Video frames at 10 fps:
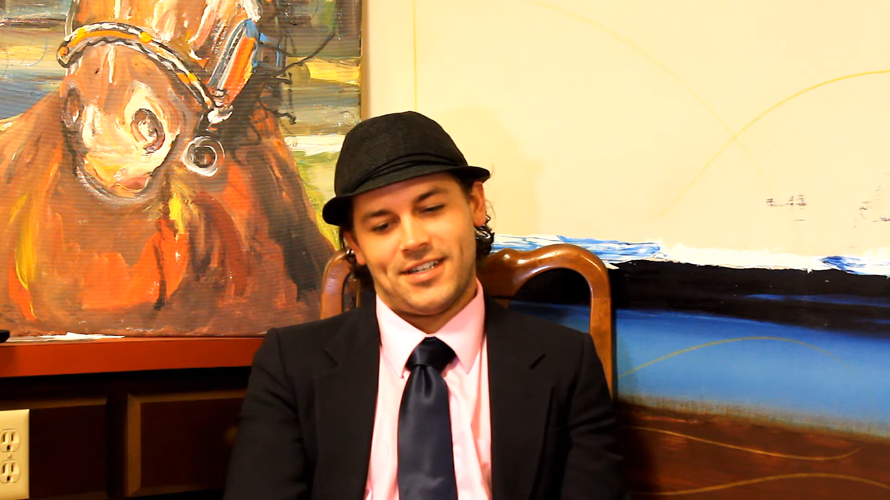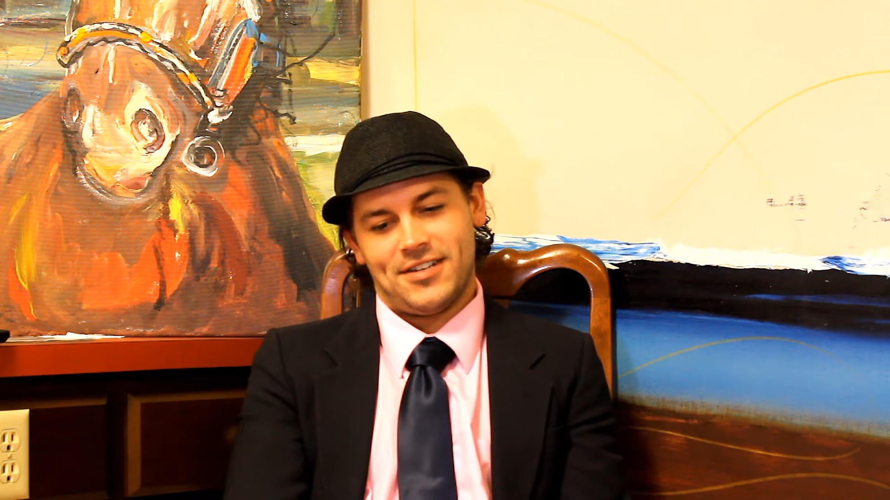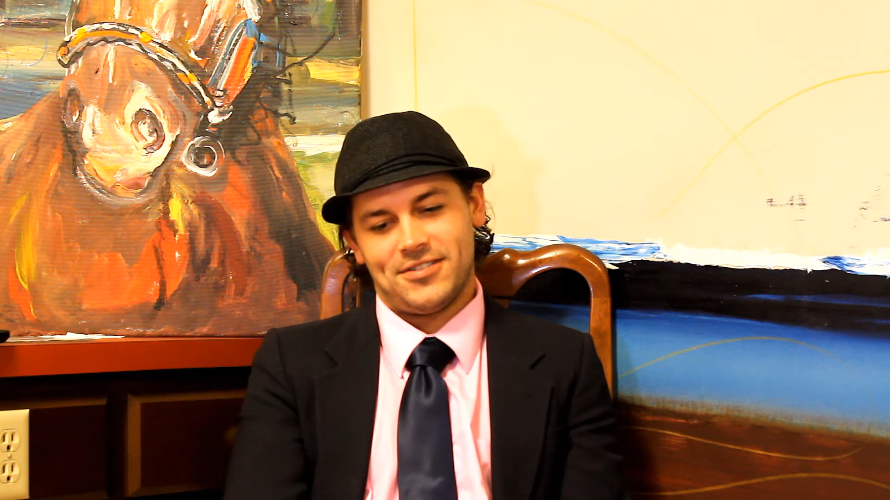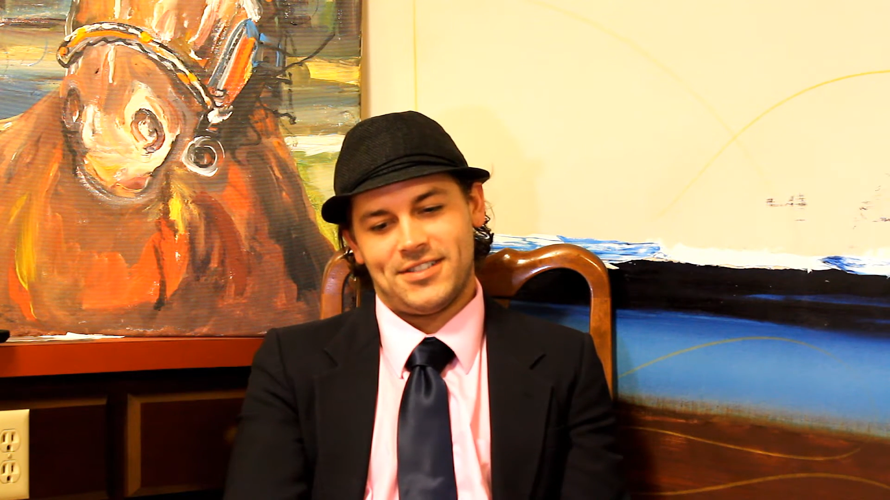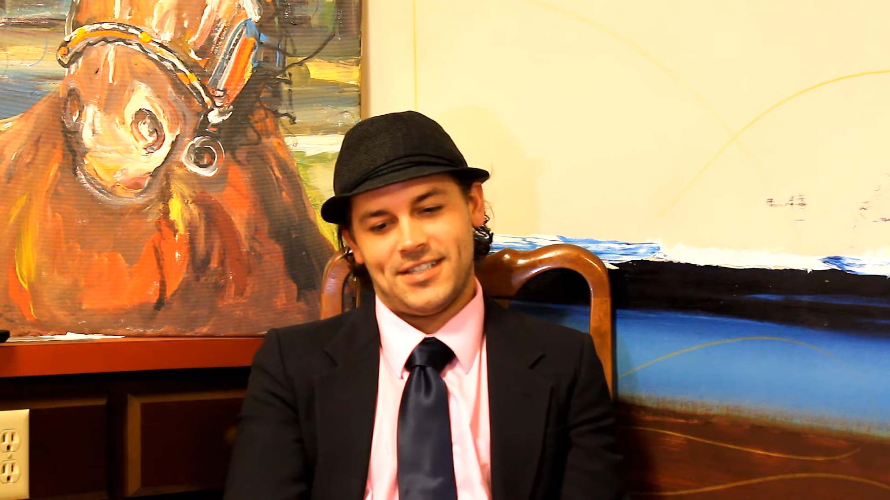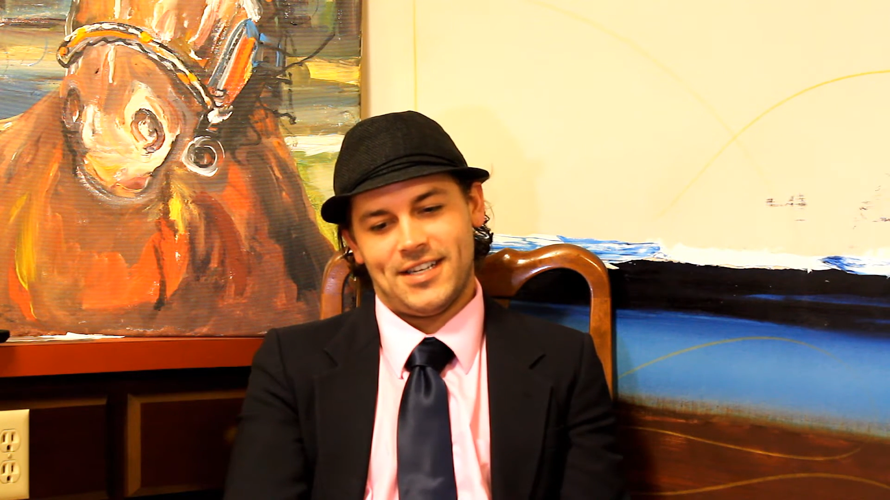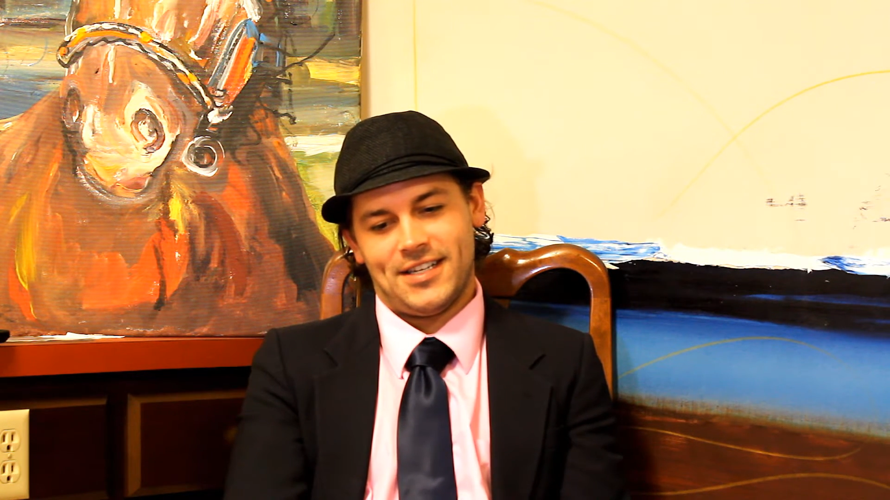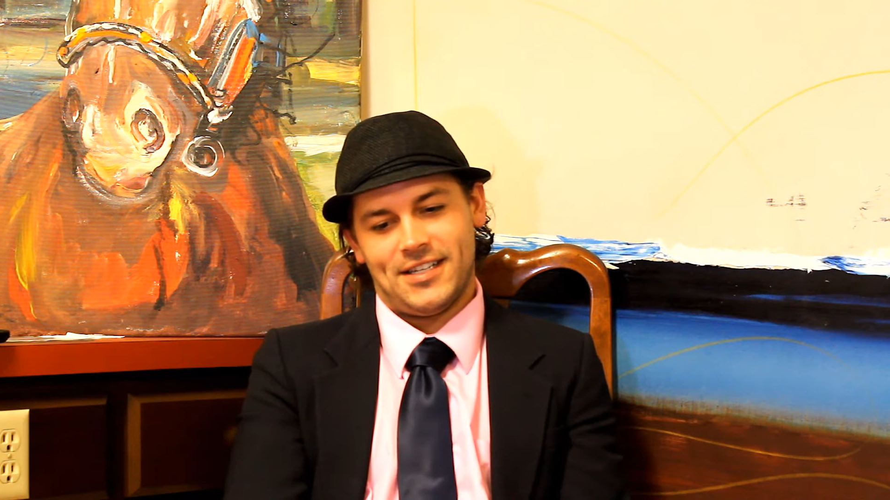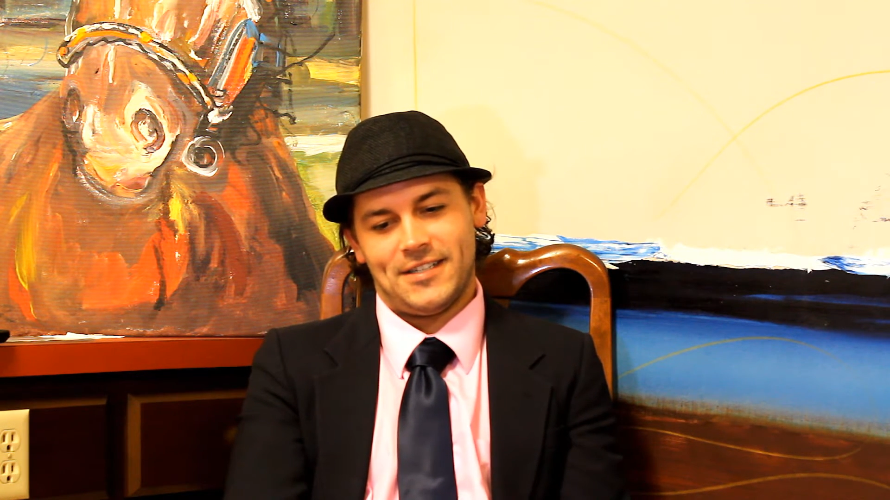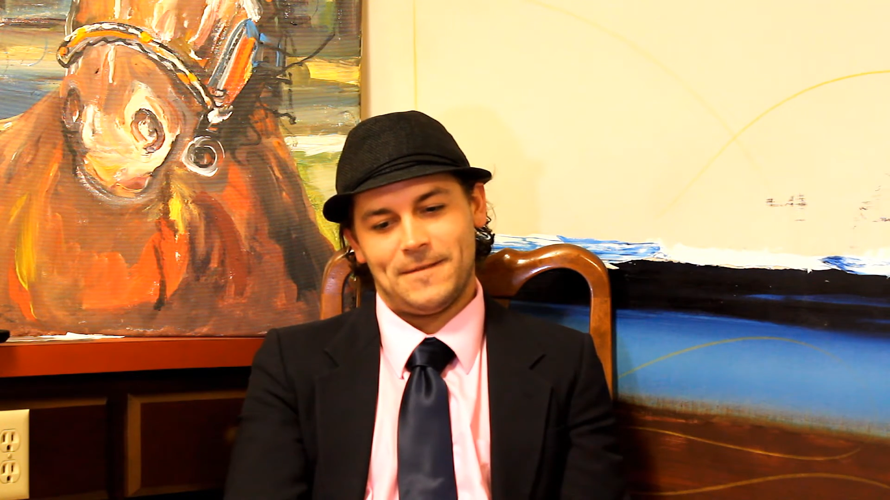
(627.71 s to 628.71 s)
I would
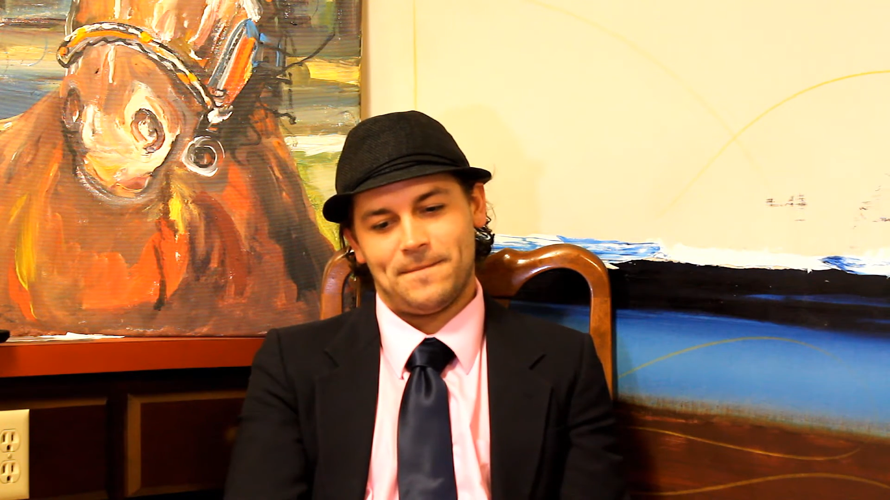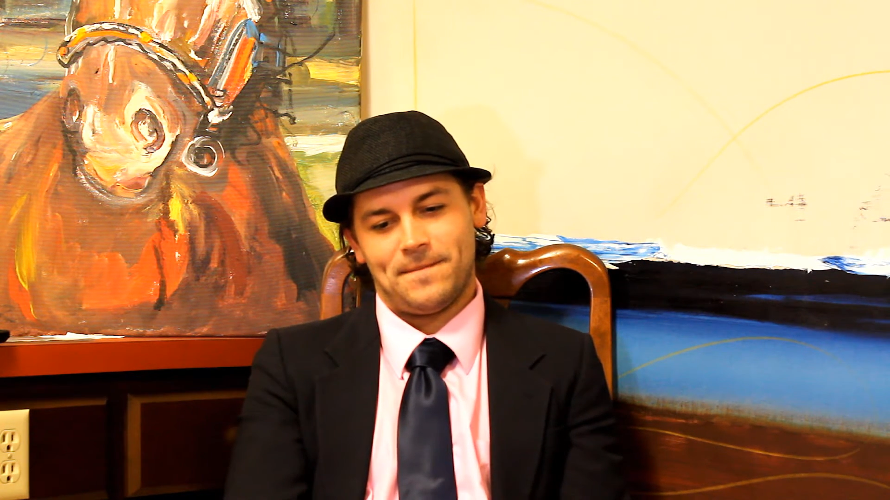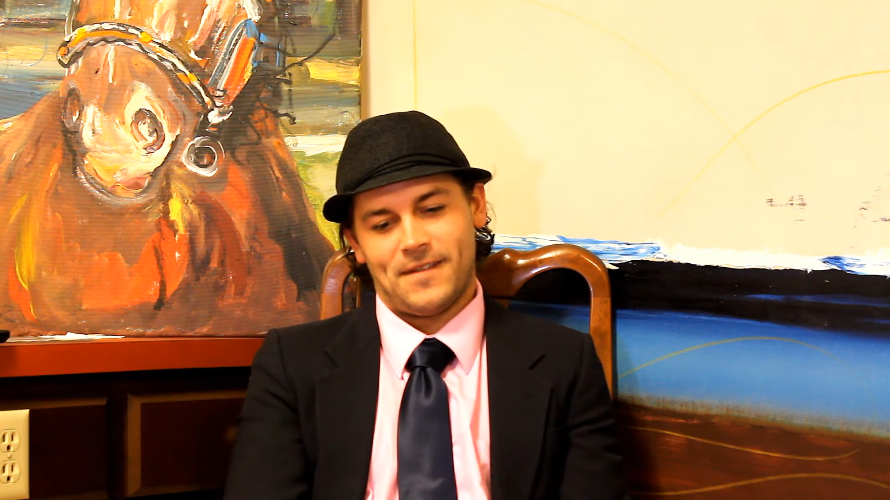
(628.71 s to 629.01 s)
say